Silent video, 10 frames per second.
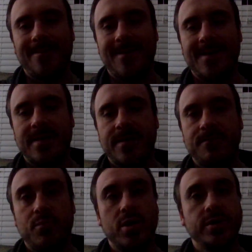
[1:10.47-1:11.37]

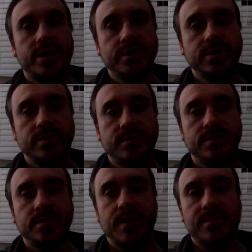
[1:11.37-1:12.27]
Marduk,
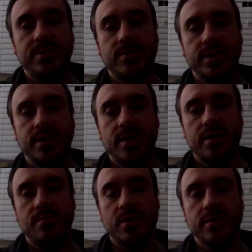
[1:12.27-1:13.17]
the Babylonian god
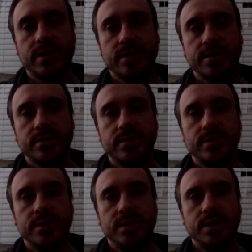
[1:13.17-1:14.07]
Marduk.
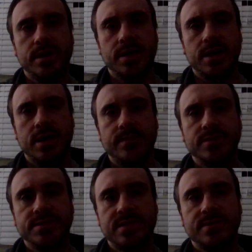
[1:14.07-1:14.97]

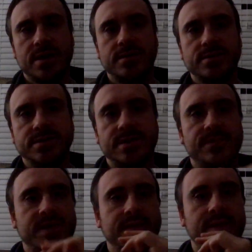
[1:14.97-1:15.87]
There's
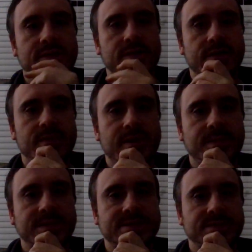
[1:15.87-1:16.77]
something there that might
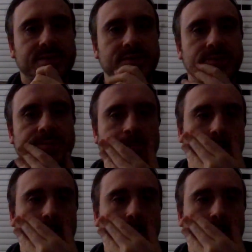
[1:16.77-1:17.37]
be similar.